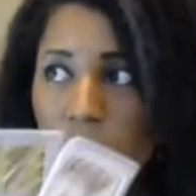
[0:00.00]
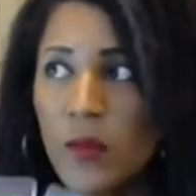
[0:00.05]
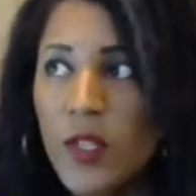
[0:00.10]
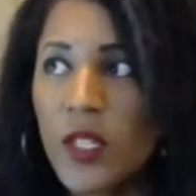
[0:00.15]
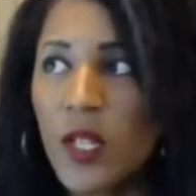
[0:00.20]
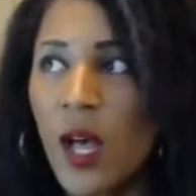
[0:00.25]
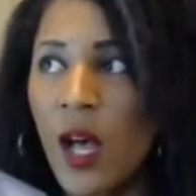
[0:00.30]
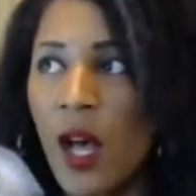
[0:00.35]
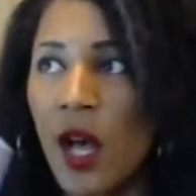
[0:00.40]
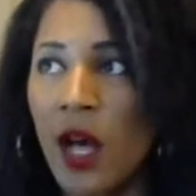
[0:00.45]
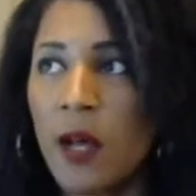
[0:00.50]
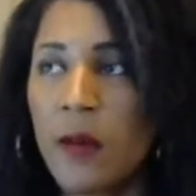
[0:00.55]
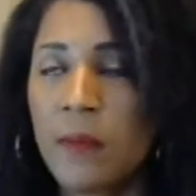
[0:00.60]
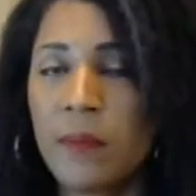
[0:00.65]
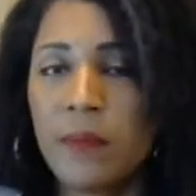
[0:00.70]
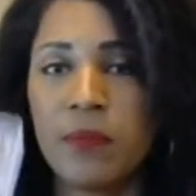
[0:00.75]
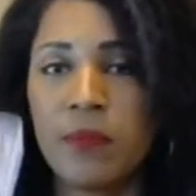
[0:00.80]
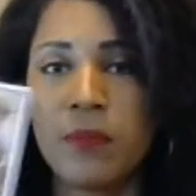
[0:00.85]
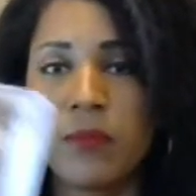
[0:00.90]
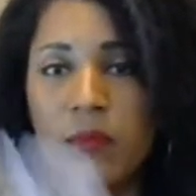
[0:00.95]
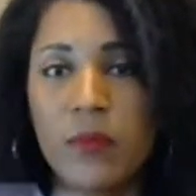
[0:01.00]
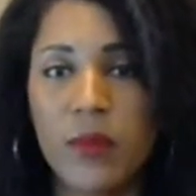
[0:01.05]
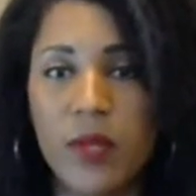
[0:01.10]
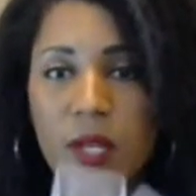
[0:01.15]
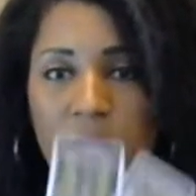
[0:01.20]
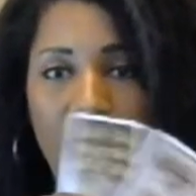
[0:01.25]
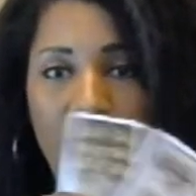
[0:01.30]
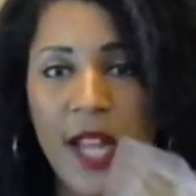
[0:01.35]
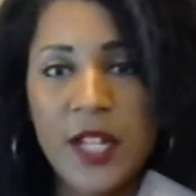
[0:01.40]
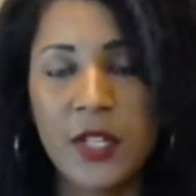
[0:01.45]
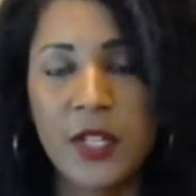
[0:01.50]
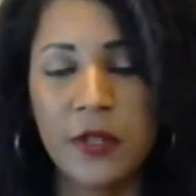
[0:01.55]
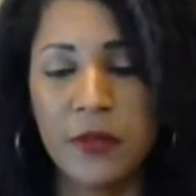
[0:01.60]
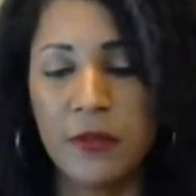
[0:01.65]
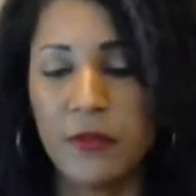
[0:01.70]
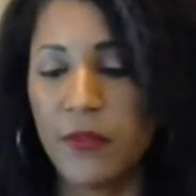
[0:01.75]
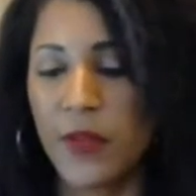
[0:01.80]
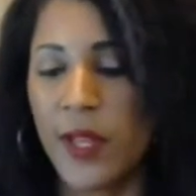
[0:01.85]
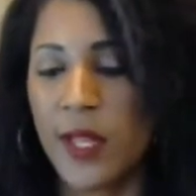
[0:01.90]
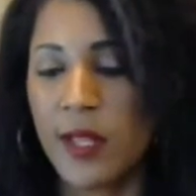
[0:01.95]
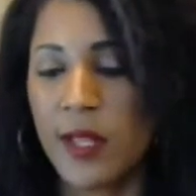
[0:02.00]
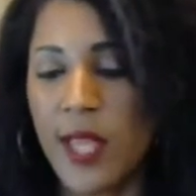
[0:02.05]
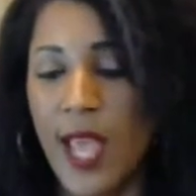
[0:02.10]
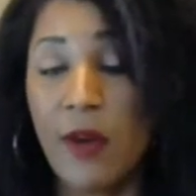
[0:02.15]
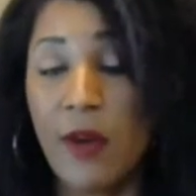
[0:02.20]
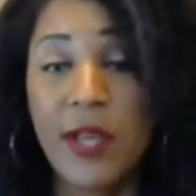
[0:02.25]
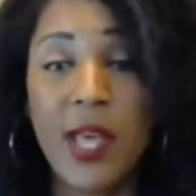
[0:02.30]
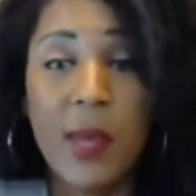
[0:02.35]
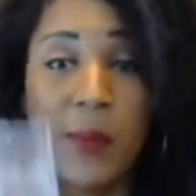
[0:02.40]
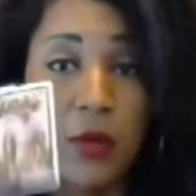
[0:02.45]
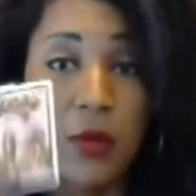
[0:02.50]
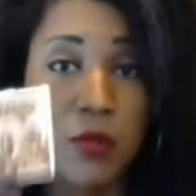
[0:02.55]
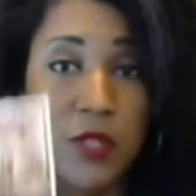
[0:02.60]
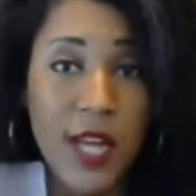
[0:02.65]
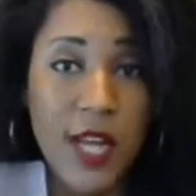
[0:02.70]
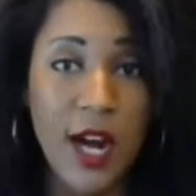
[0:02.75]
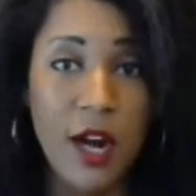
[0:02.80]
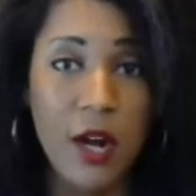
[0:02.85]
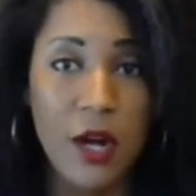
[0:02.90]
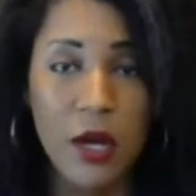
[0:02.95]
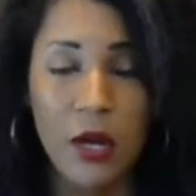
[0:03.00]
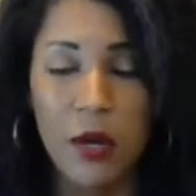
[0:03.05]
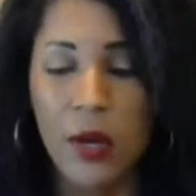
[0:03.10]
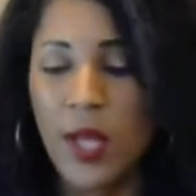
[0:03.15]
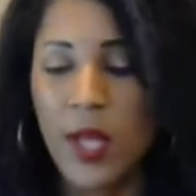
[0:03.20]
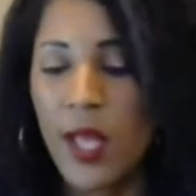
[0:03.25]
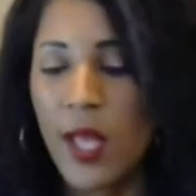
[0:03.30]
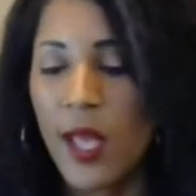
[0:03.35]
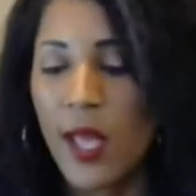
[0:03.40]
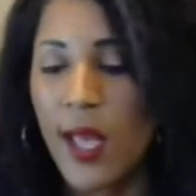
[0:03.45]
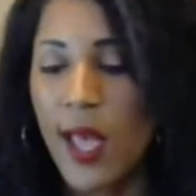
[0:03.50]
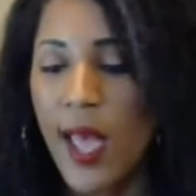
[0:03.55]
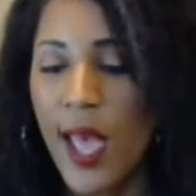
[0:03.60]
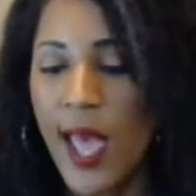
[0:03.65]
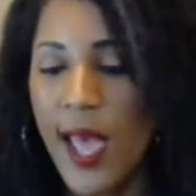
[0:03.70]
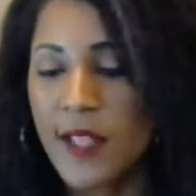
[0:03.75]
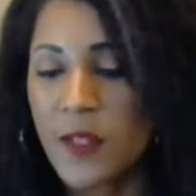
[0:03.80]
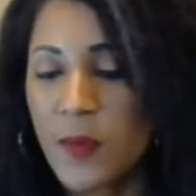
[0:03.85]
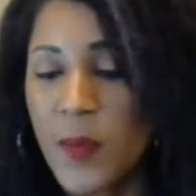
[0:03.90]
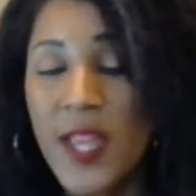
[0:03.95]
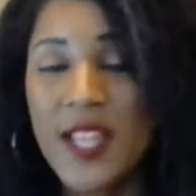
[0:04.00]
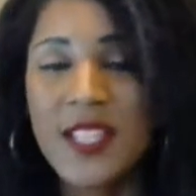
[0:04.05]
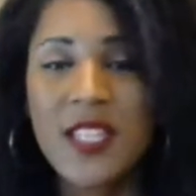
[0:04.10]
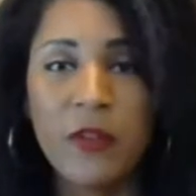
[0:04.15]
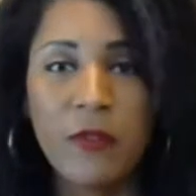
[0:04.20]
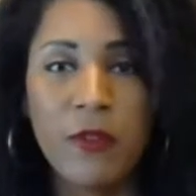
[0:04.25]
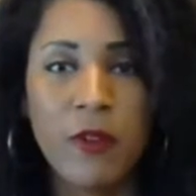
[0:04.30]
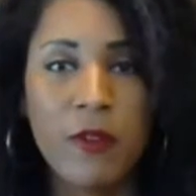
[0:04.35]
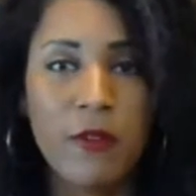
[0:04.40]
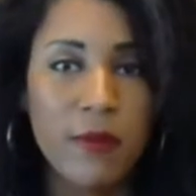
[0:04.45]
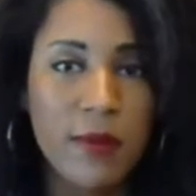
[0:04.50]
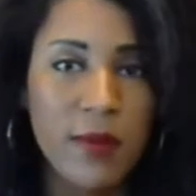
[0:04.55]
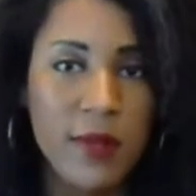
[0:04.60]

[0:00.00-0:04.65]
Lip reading: 8s kind of in the Alchemical Tarot as being different